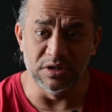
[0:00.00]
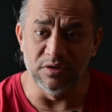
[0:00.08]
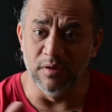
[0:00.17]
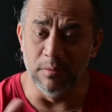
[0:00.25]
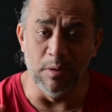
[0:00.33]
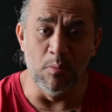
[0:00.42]
It
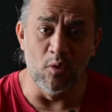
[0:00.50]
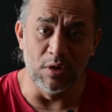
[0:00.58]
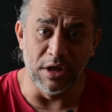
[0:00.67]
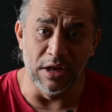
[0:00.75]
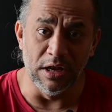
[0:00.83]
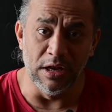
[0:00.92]
will be more
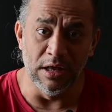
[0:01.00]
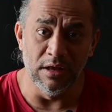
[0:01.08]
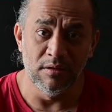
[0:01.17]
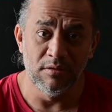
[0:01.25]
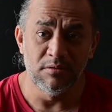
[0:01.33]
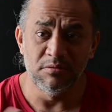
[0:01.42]

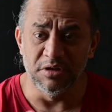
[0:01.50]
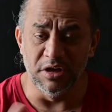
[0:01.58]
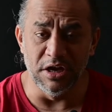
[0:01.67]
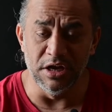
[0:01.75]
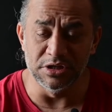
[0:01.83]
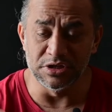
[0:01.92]

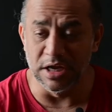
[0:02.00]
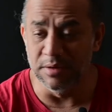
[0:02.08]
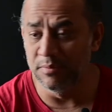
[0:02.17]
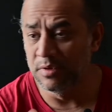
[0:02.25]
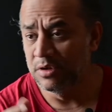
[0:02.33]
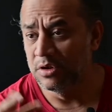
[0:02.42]
greenish type.
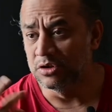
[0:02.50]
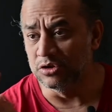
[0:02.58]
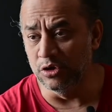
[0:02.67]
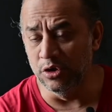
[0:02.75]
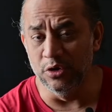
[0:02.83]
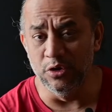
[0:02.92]
So
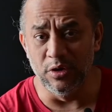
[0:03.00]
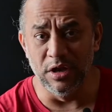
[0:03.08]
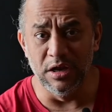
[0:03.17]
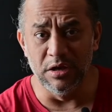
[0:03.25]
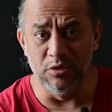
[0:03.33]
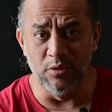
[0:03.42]

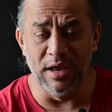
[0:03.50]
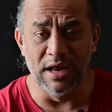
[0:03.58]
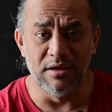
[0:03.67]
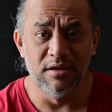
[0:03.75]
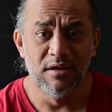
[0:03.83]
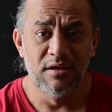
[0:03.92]
you
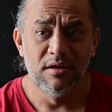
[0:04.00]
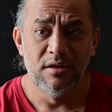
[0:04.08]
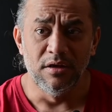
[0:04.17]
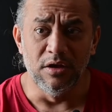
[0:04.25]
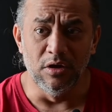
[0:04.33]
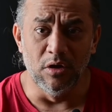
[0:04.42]
get,
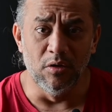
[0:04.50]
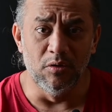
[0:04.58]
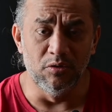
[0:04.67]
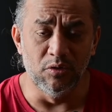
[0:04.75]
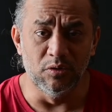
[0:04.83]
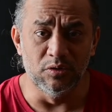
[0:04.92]
you know,
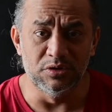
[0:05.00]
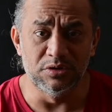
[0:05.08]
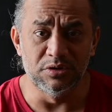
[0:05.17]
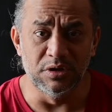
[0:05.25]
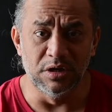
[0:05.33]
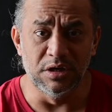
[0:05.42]

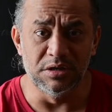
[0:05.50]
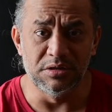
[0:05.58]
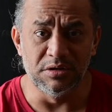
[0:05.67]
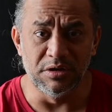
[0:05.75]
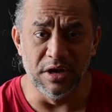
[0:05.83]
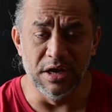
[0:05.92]
those
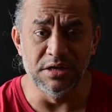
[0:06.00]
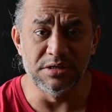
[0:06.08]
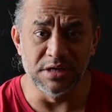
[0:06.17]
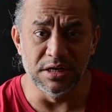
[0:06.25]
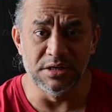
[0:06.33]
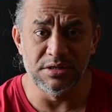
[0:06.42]
green
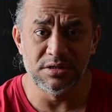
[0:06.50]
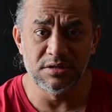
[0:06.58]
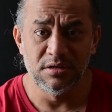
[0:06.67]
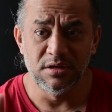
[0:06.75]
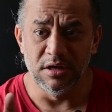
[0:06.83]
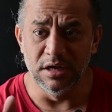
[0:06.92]
tint
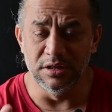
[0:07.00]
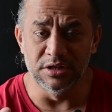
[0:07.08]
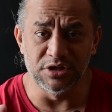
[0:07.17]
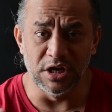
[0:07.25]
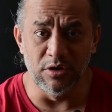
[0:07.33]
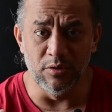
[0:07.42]
in the
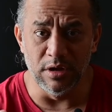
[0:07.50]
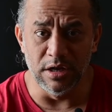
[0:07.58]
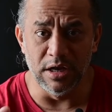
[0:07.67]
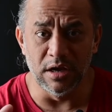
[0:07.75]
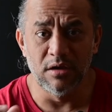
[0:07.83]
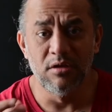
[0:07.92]
shadow
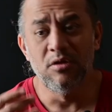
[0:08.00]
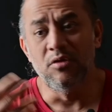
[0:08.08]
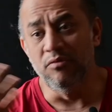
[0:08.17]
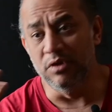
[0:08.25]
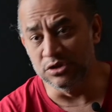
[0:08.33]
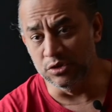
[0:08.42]
area
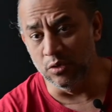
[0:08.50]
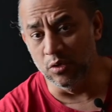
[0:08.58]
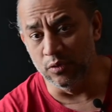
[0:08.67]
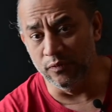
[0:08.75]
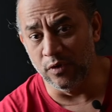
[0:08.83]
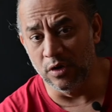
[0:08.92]
once you
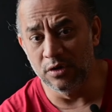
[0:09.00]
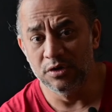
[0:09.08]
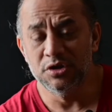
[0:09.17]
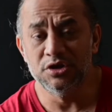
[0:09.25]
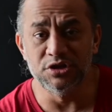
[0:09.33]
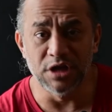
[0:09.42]
go for
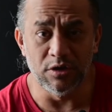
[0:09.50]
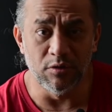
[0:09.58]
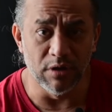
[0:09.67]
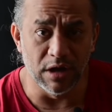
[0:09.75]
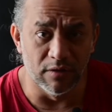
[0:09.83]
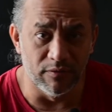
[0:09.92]
shadow
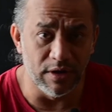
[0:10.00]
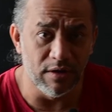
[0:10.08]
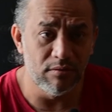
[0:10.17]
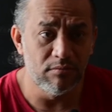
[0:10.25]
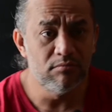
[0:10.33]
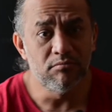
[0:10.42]
recovery,
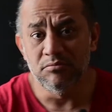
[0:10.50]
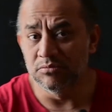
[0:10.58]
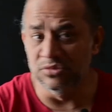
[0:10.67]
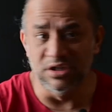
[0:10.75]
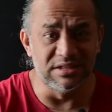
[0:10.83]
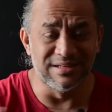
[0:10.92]

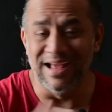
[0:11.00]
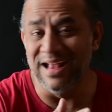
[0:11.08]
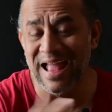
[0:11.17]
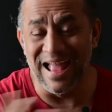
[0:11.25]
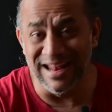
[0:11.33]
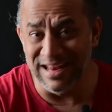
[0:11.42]
just
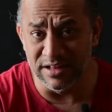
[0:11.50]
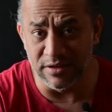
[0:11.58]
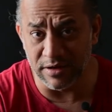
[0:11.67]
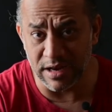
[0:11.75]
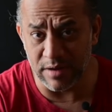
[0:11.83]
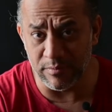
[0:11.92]
like any
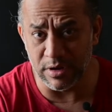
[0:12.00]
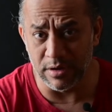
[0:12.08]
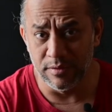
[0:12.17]
other camera.